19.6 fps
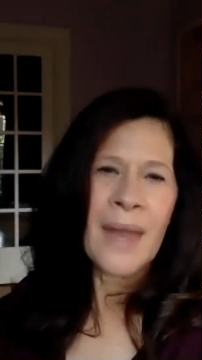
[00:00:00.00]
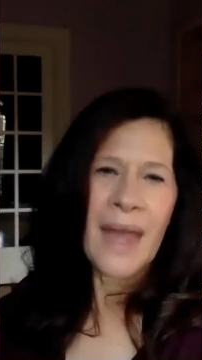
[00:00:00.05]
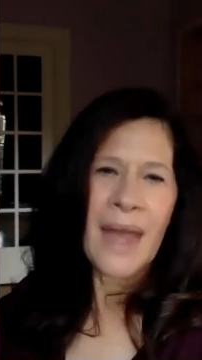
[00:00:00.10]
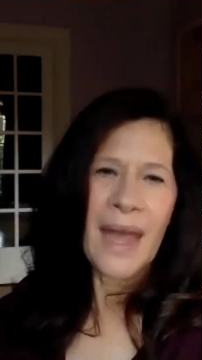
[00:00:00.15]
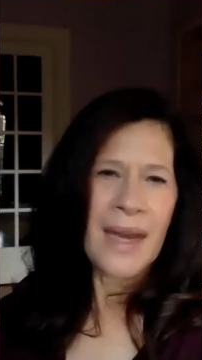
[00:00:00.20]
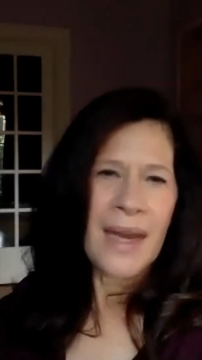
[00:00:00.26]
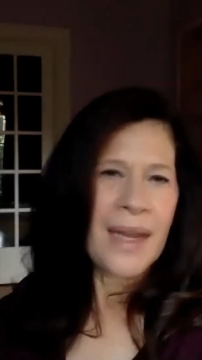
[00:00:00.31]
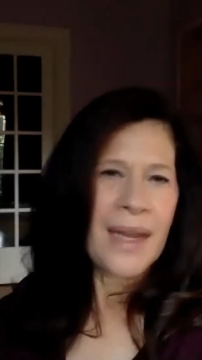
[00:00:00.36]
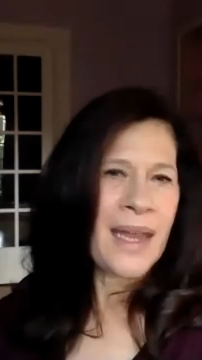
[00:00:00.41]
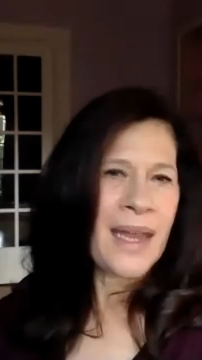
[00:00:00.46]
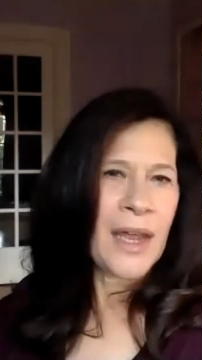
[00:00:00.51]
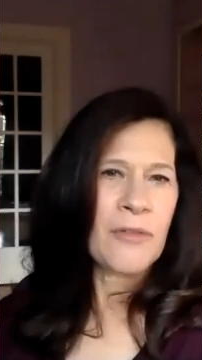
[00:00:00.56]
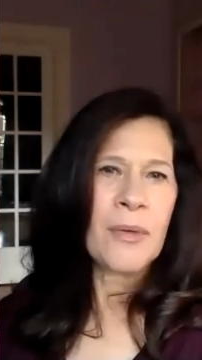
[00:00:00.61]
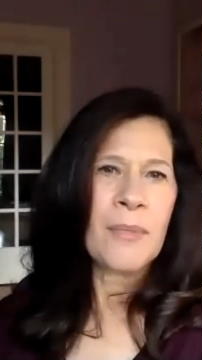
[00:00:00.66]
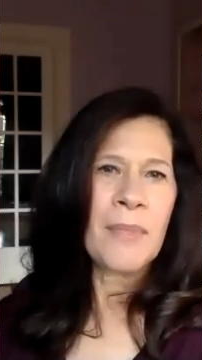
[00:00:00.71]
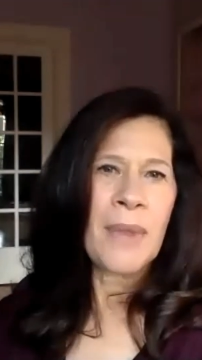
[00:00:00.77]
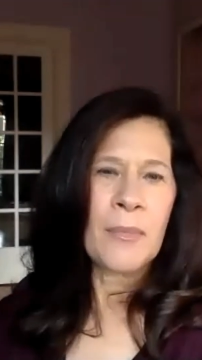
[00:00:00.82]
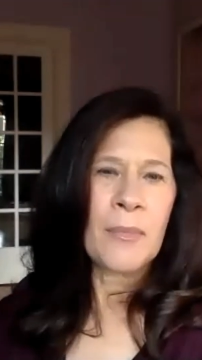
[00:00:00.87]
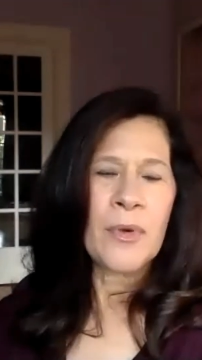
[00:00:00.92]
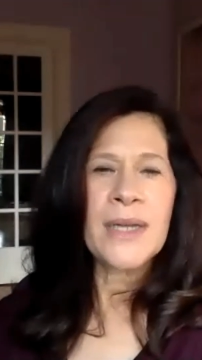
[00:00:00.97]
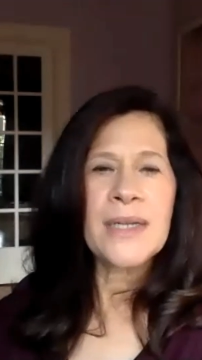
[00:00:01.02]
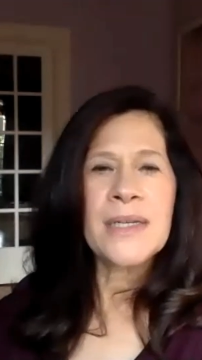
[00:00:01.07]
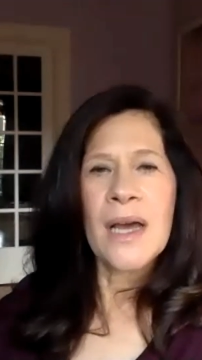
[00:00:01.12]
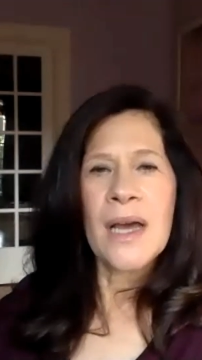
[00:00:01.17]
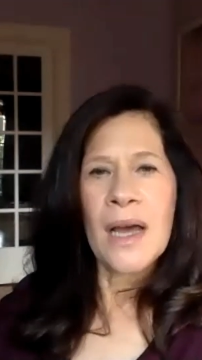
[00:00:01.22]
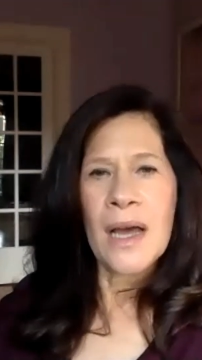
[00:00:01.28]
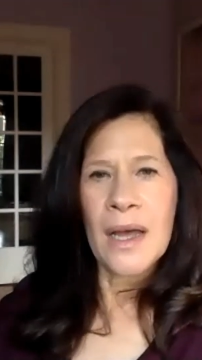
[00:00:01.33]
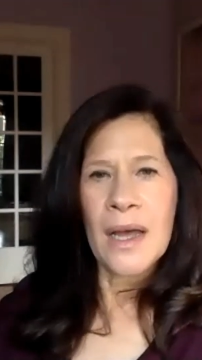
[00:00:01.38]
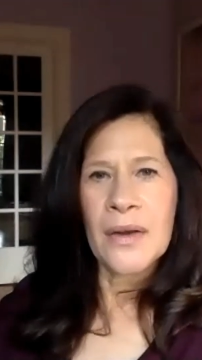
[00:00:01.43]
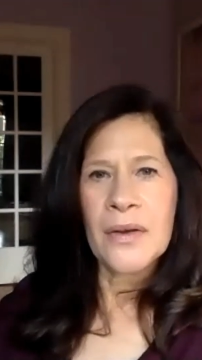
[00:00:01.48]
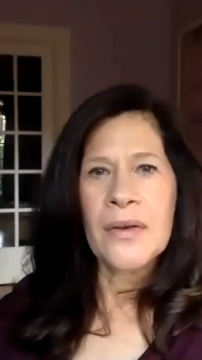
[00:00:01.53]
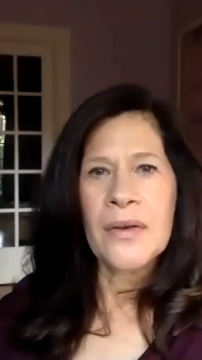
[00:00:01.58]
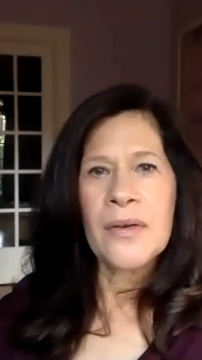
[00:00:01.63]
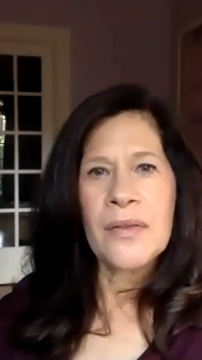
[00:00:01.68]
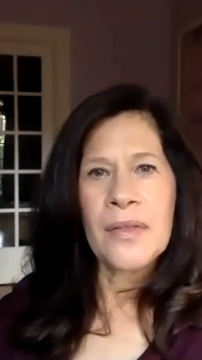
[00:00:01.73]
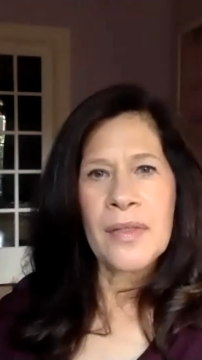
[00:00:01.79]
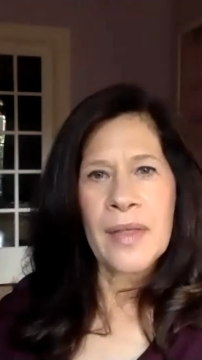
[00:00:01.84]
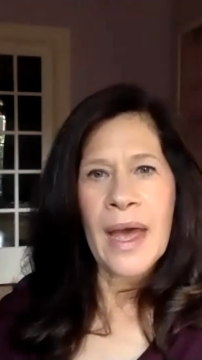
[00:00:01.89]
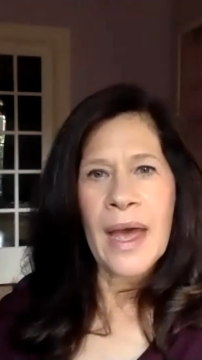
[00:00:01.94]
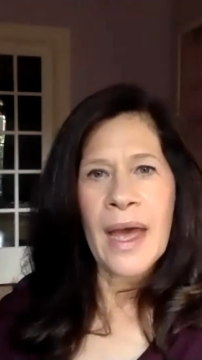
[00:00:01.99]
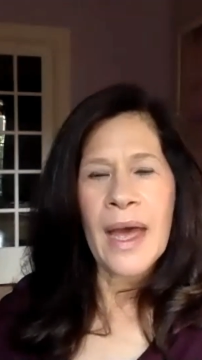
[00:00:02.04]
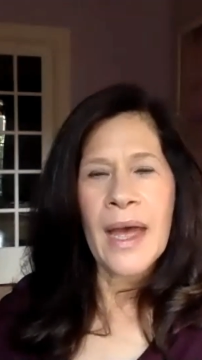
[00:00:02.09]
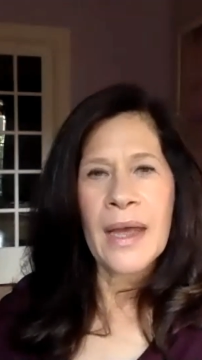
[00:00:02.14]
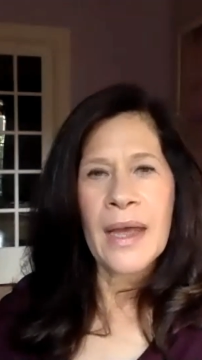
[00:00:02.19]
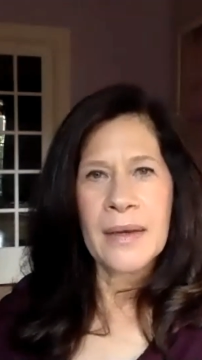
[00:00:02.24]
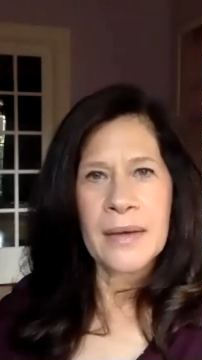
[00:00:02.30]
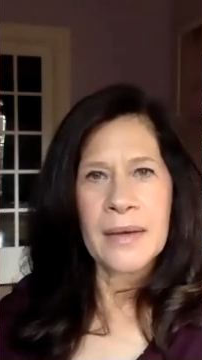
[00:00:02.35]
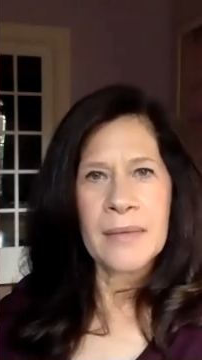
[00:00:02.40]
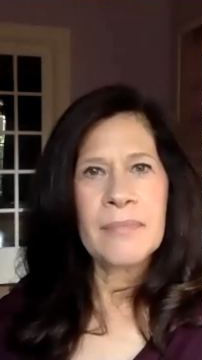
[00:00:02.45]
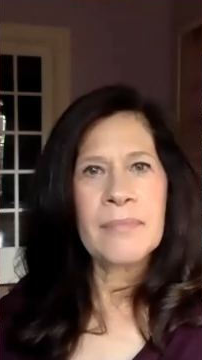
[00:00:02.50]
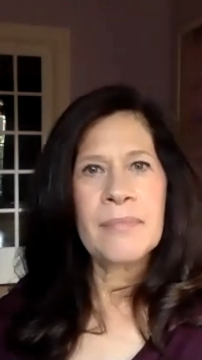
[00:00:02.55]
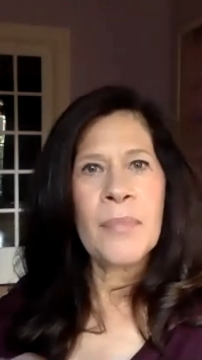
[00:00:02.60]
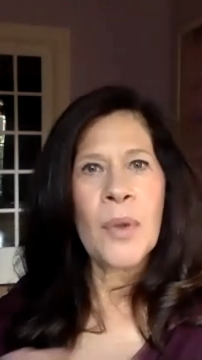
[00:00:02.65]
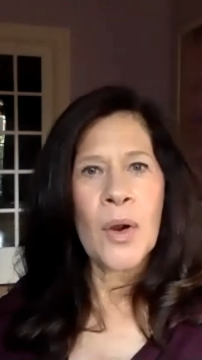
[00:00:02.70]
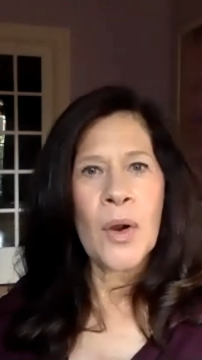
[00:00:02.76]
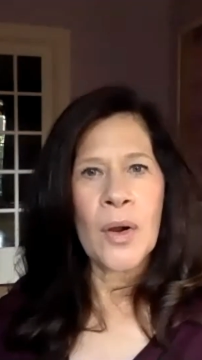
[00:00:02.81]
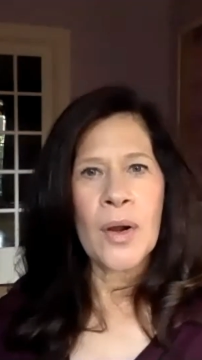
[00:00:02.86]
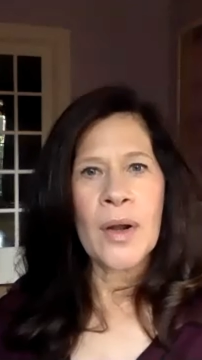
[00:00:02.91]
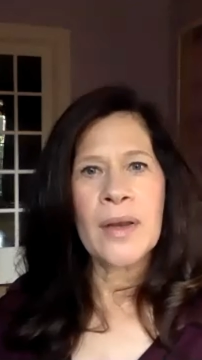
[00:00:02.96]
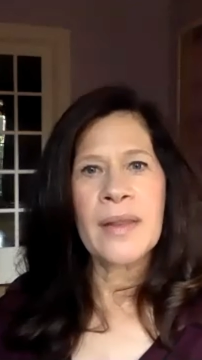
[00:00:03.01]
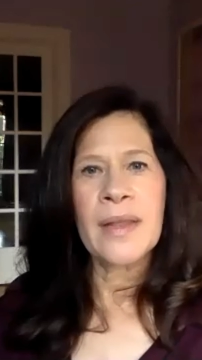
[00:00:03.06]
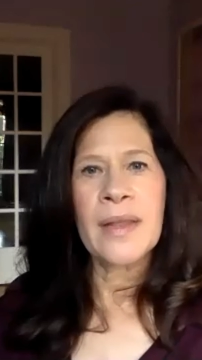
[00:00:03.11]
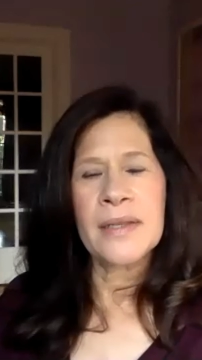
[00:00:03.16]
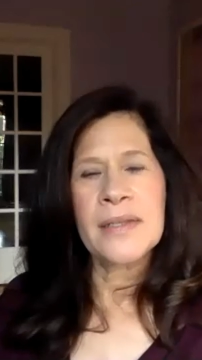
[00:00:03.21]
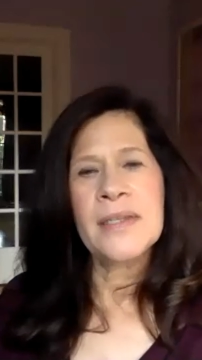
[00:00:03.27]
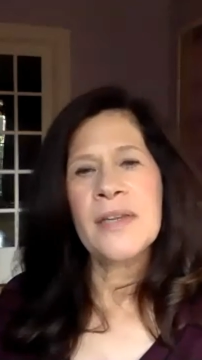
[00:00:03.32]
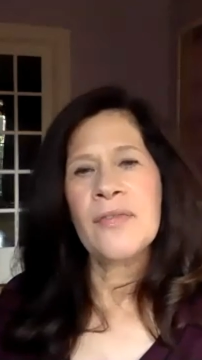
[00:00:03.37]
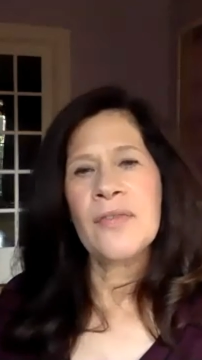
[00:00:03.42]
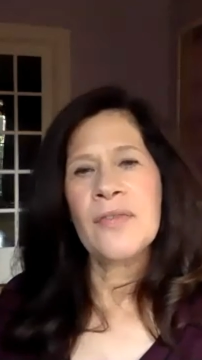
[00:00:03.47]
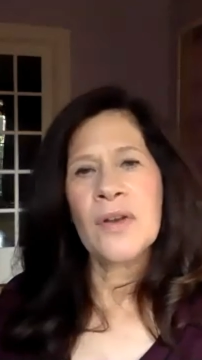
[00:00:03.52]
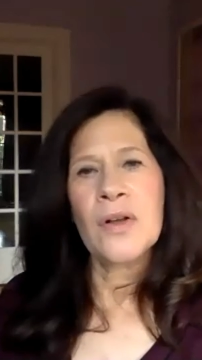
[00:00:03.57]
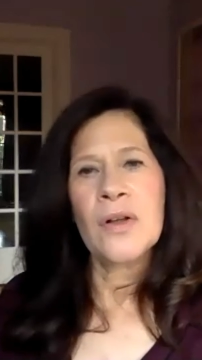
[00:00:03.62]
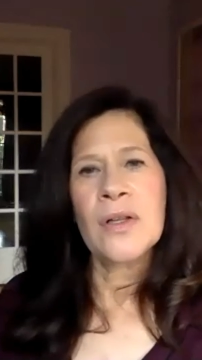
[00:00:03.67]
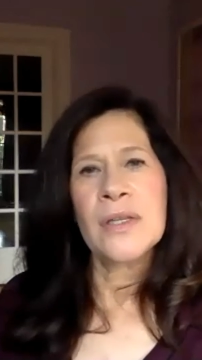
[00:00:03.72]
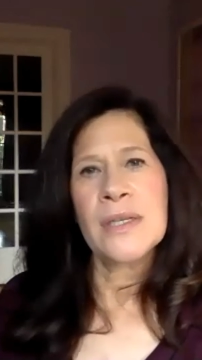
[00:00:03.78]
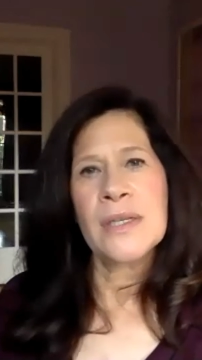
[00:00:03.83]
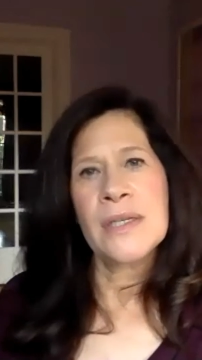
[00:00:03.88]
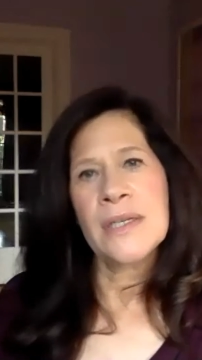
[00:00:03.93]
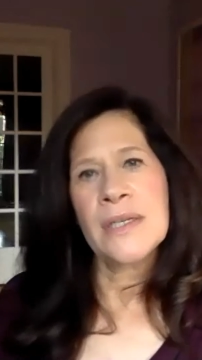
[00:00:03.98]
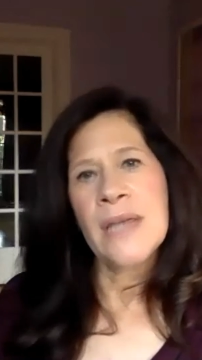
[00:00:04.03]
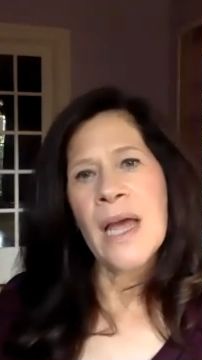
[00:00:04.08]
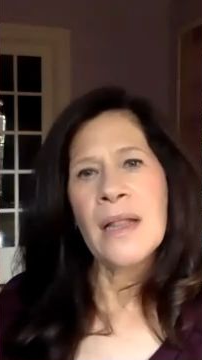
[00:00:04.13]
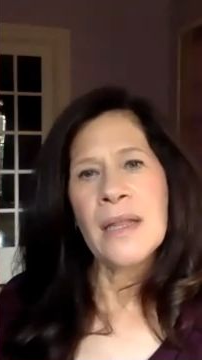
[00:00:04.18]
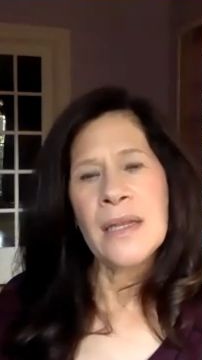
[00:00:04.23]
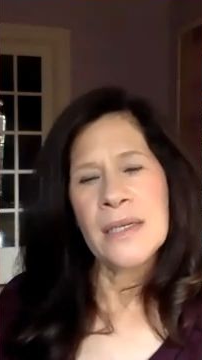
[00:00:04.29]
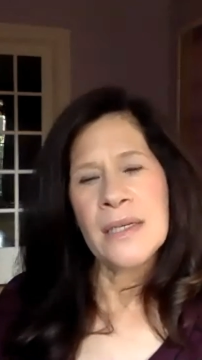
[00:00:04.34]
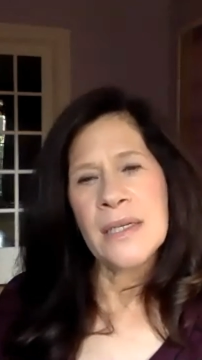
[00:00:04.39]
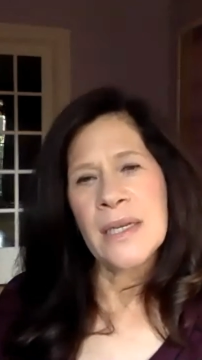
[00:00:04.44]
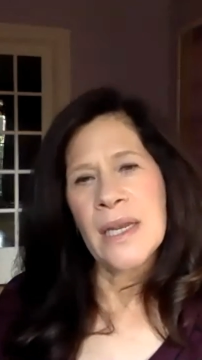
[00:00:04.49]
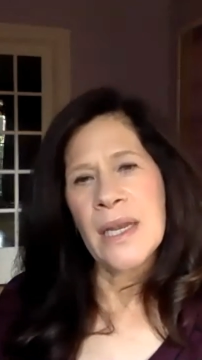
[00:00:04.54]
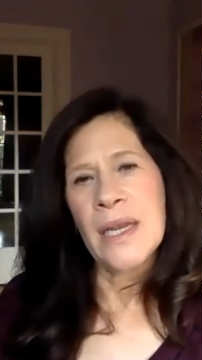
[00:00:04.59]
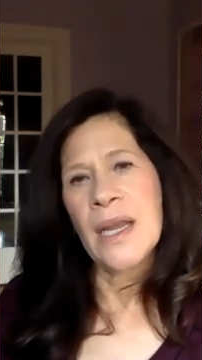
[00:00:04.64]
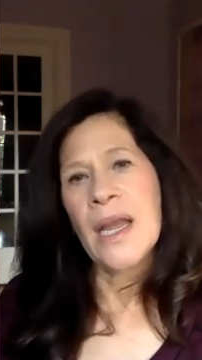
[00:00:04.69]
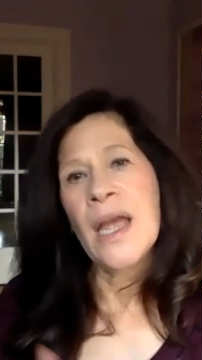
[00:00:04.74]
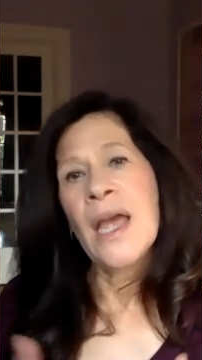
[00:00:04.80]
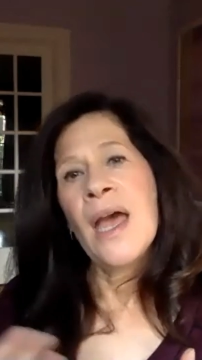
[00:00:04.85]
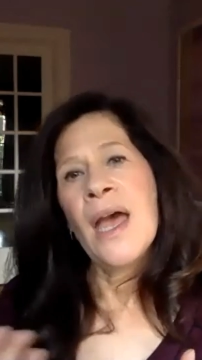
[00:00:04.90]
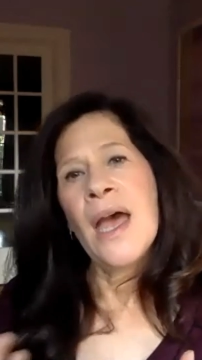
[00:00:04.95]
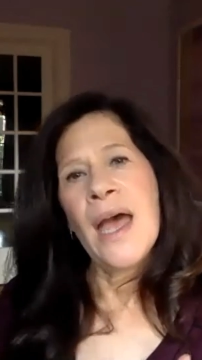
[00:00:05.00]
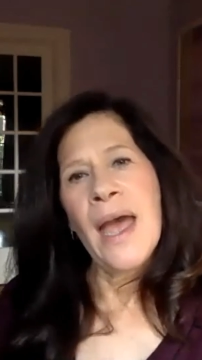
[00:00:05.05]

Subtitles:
And again, remembering to honor that part that's difficult and challenging,